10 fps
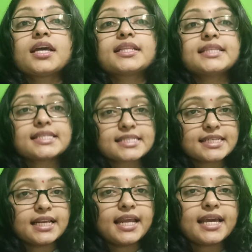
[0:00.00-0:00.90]
This
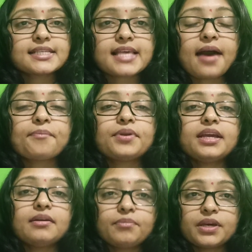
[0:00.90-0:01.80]
delay is
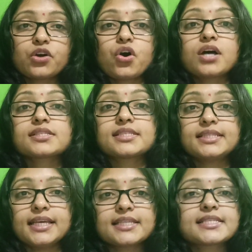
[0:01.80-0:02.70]
happening
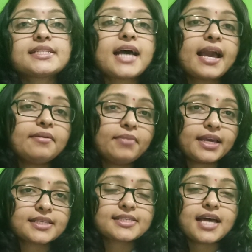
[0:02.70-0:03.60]
because this time
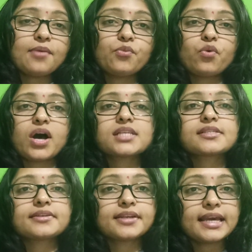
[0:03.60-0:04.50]
exam
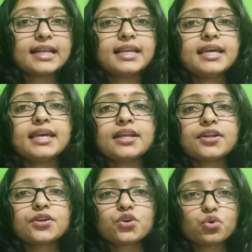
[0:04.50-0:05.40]
was really
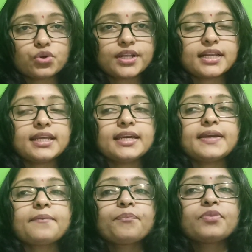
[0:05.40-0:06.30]

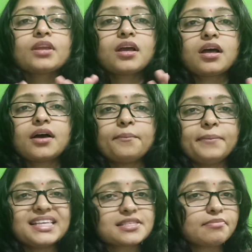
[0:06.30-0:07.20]
totally
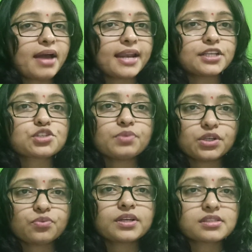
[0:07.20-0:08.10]

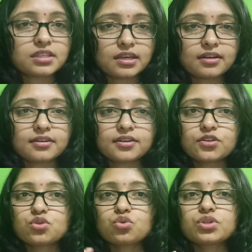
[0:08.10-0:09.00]
mismanagement was there.
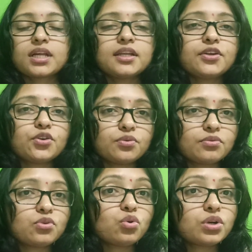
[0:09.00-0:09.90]

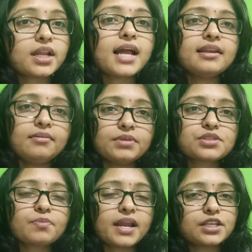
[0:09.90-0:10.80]
Totally
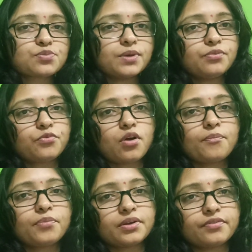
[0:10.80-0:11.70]
mismanagement
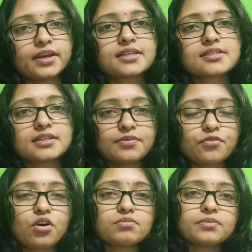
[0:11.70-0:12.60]
from previously,
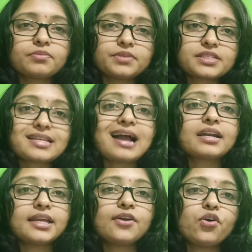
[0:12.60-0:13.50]
from
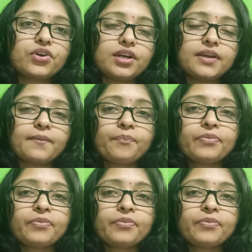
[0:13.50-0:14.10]
starting only.